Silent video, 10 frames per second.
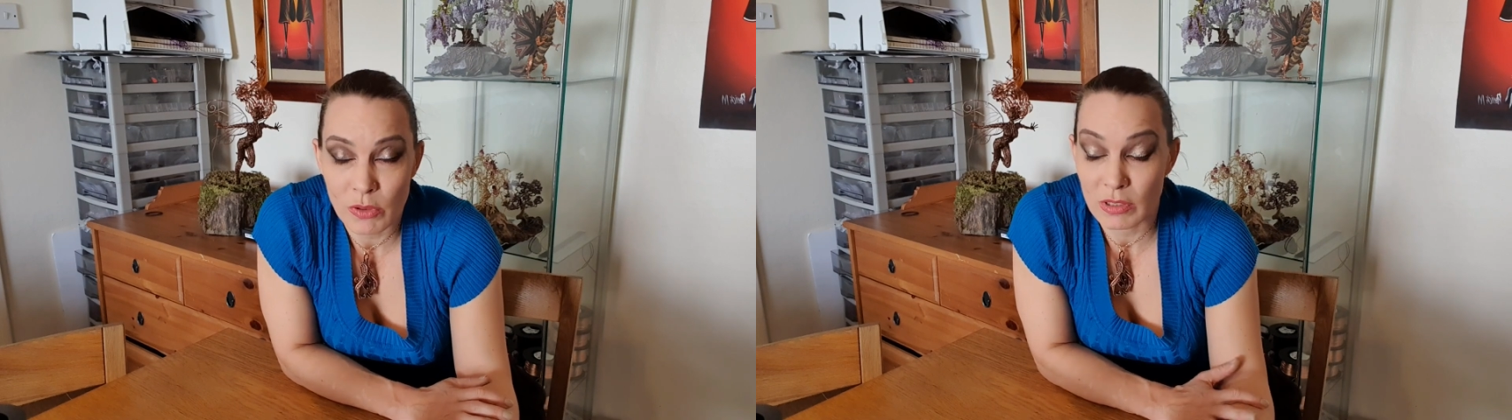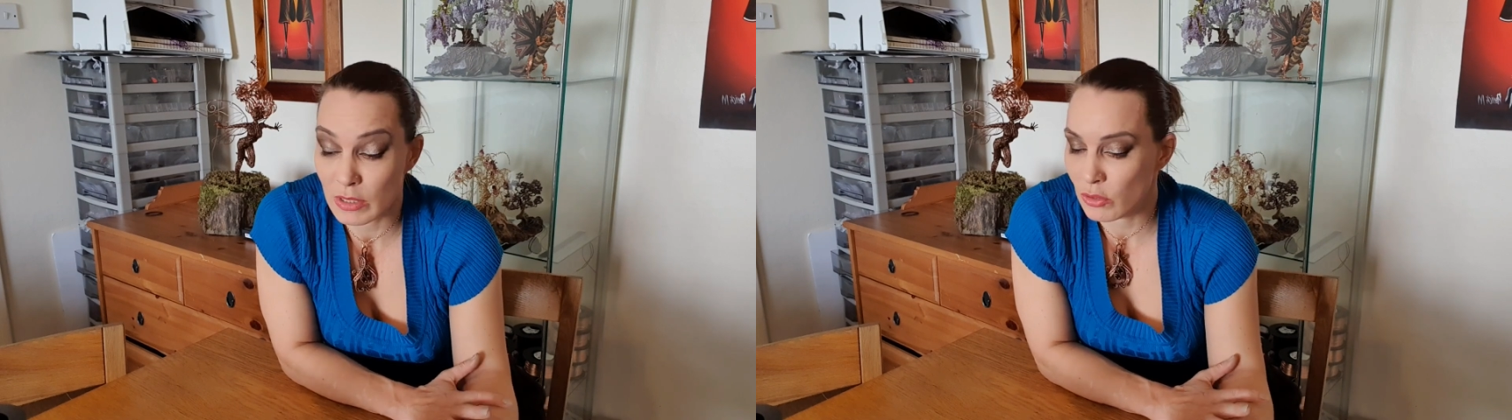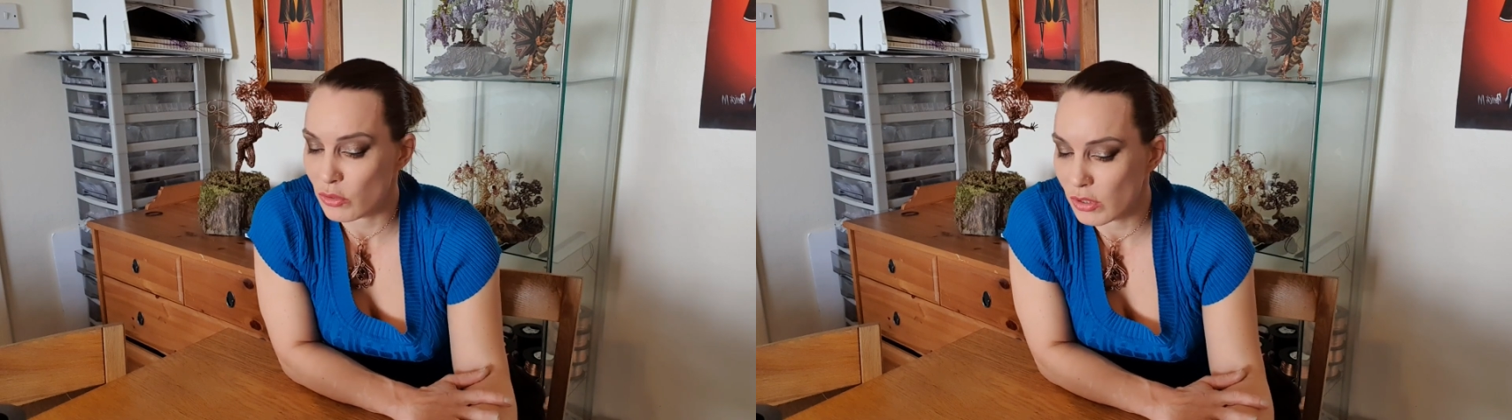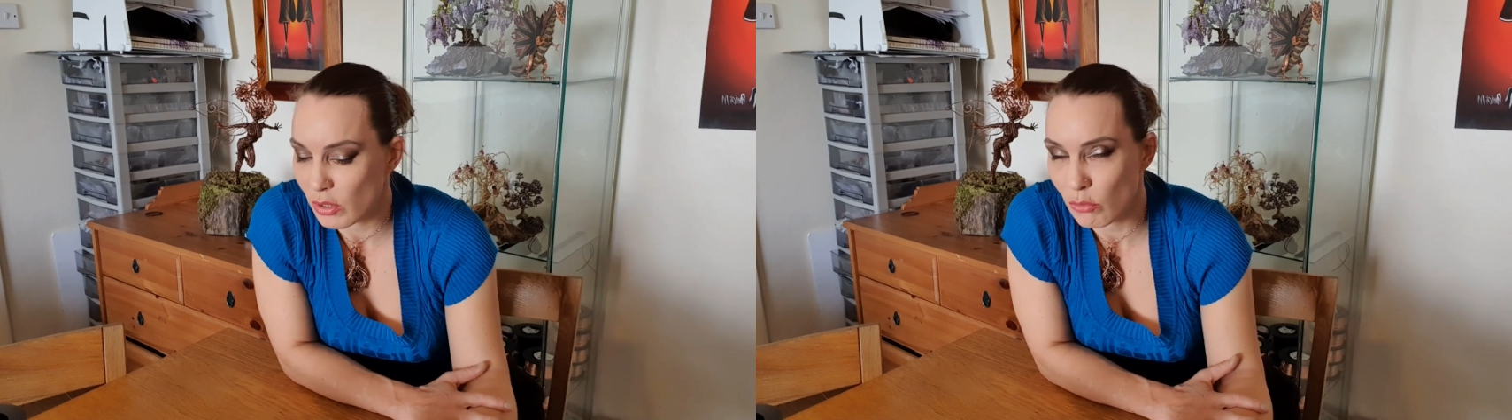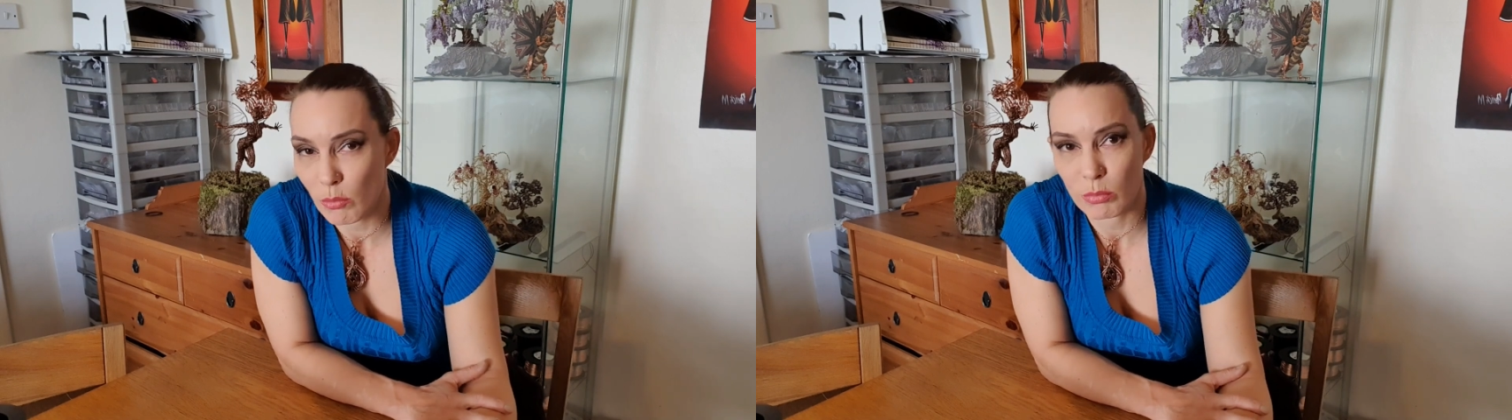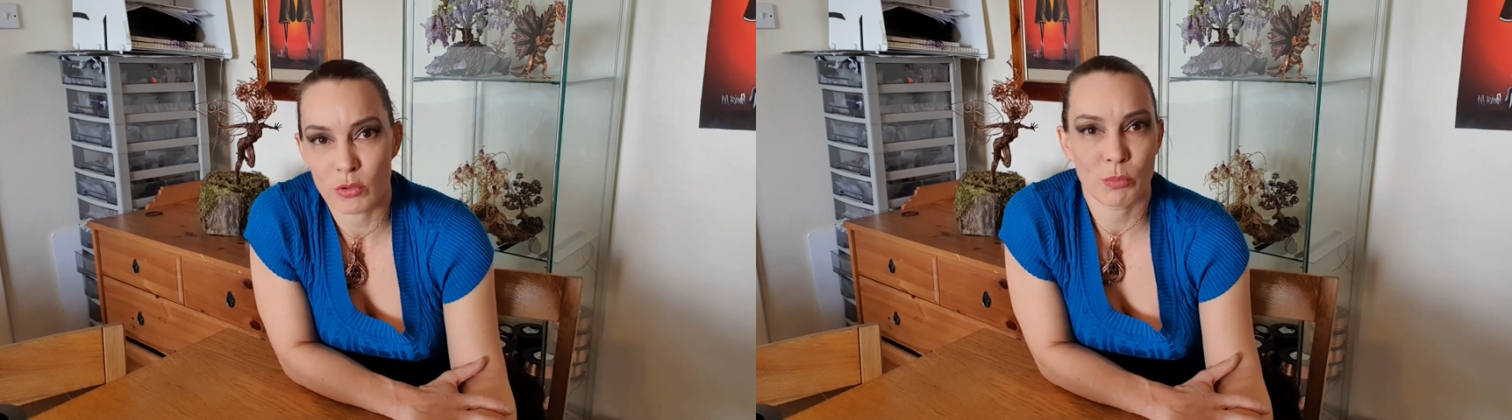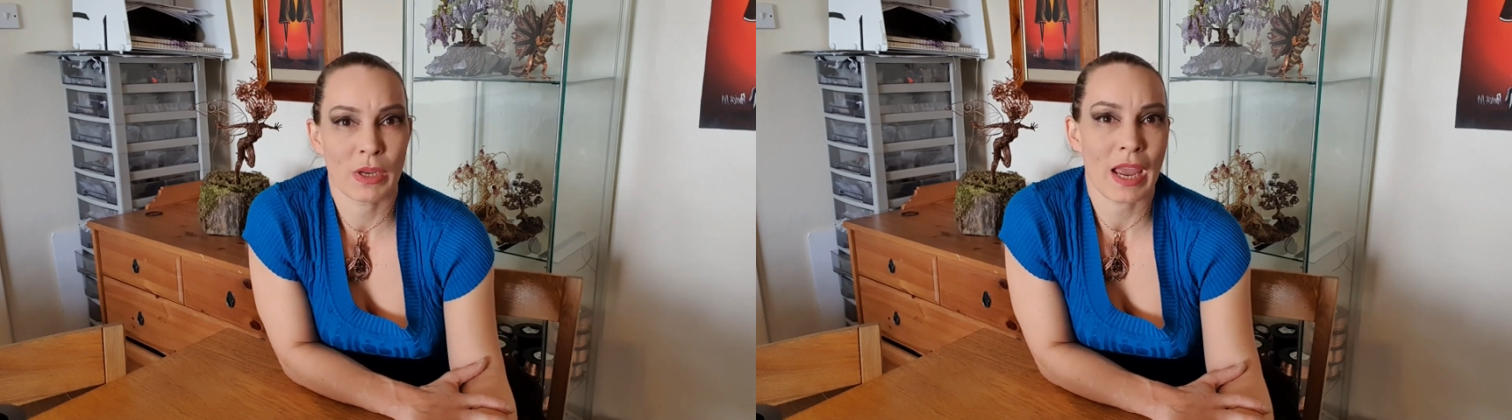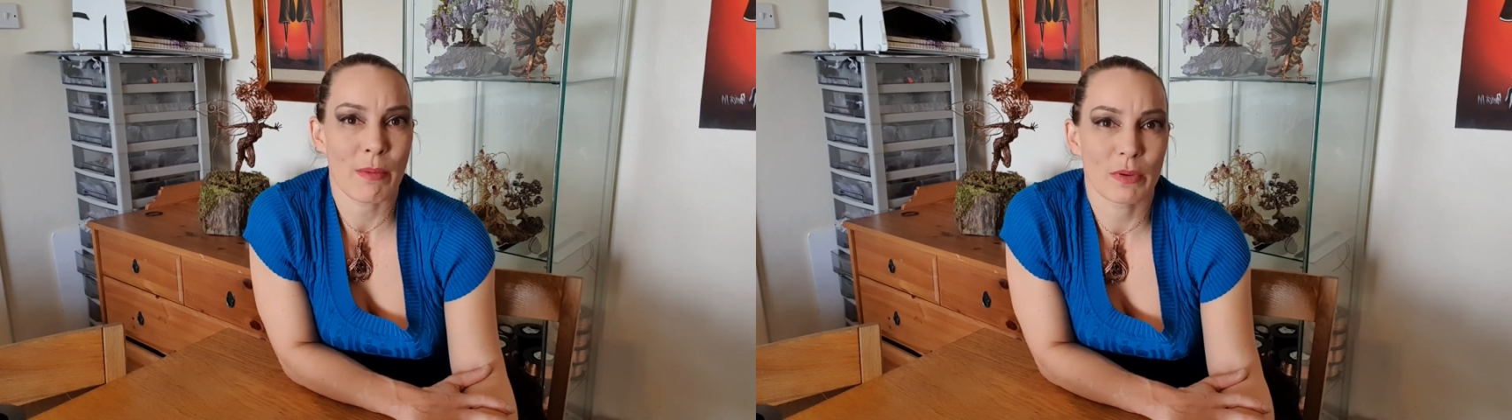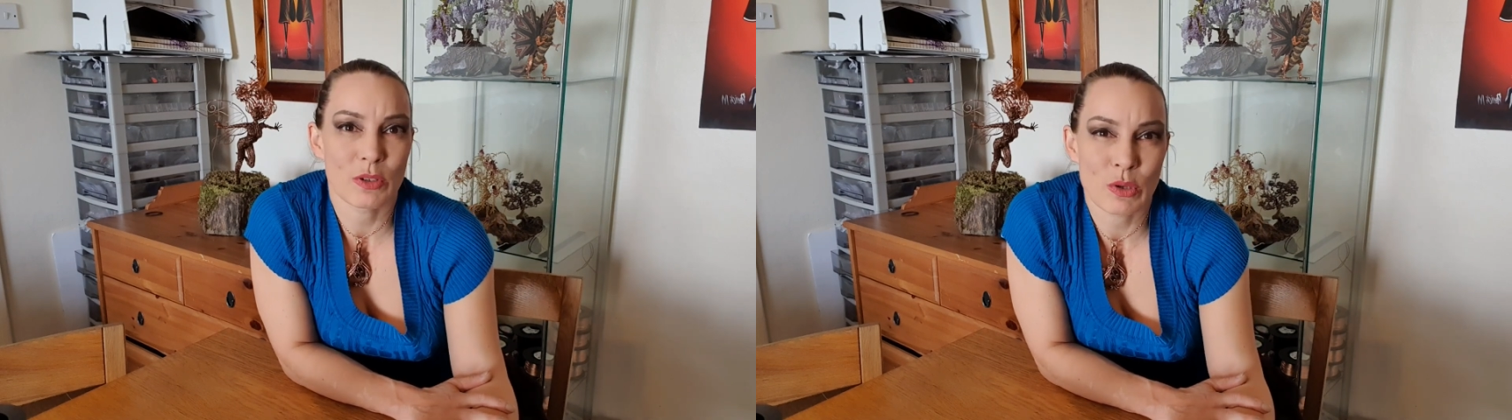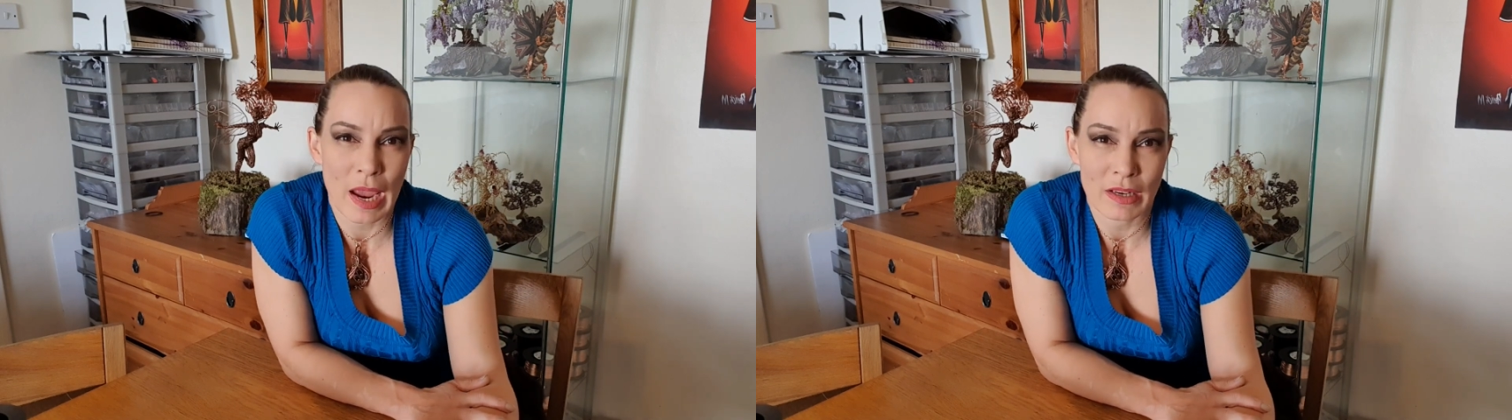You need to join the group to be able
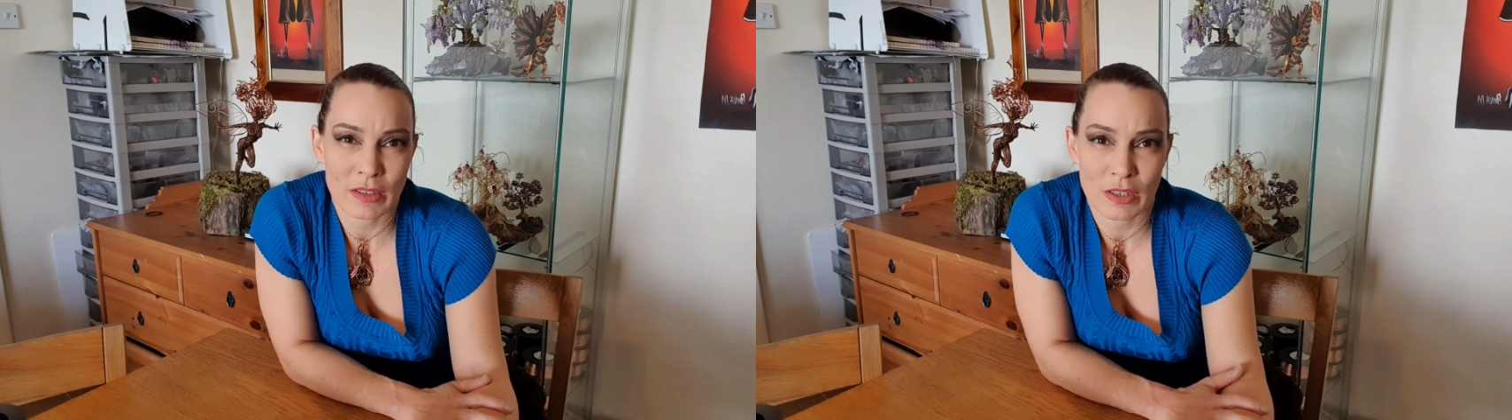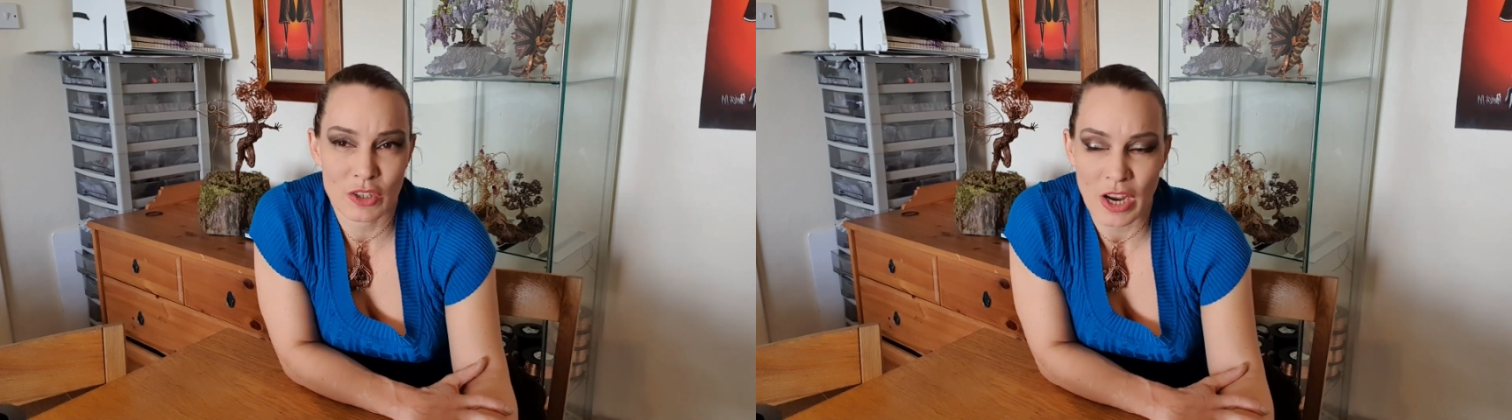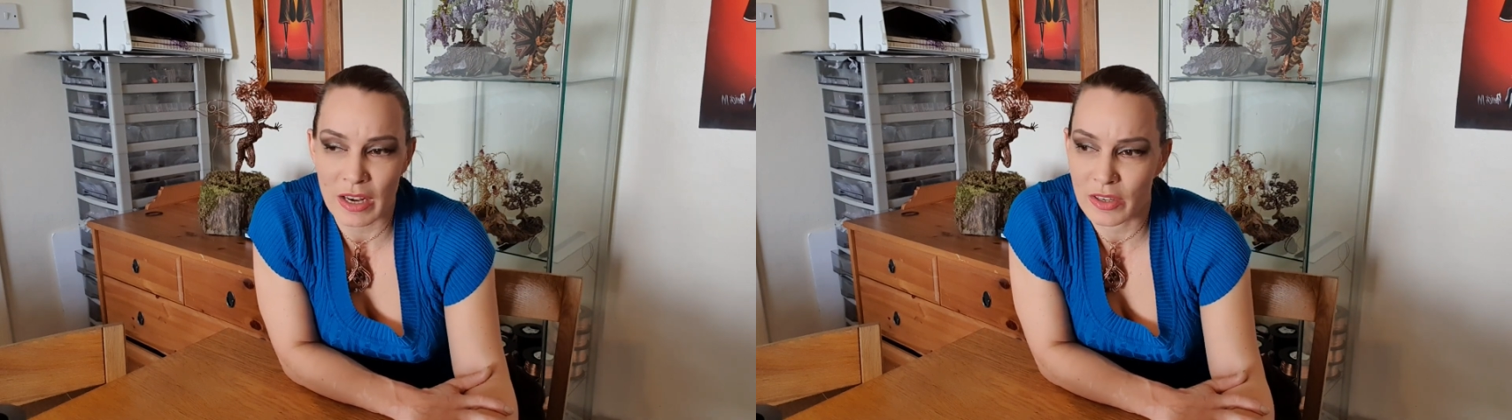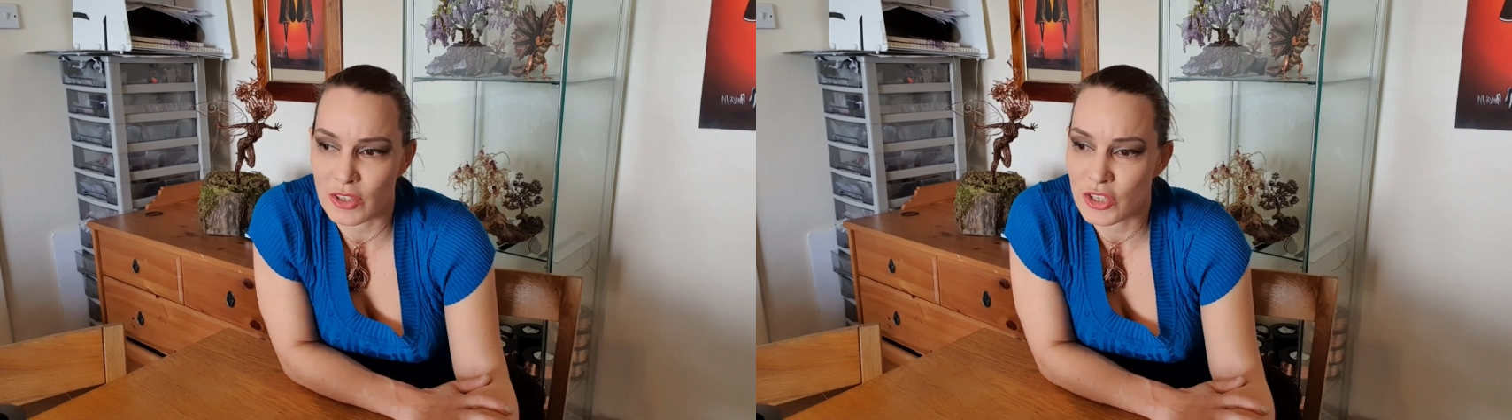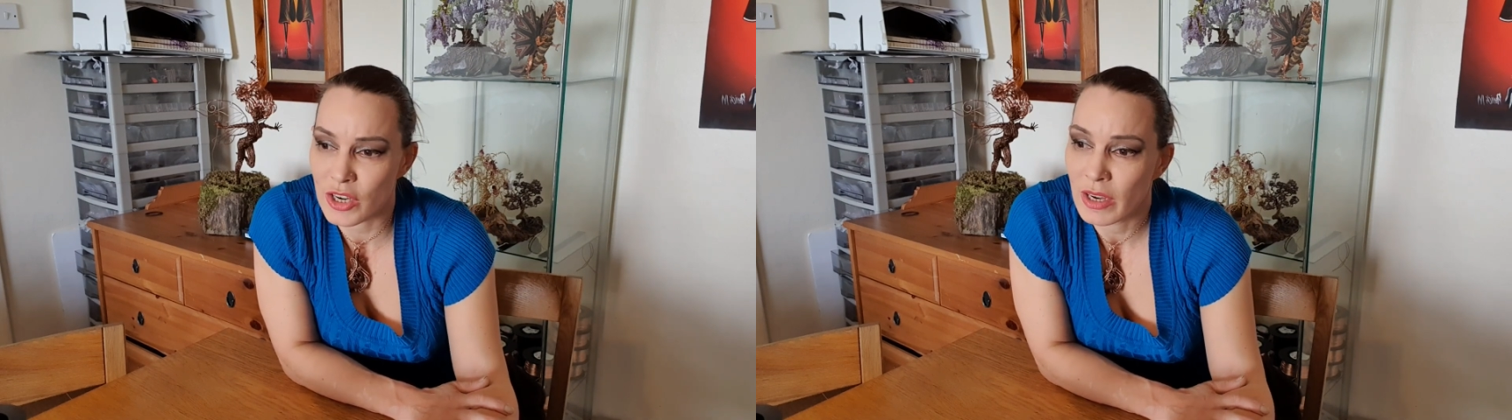to enter the challenge.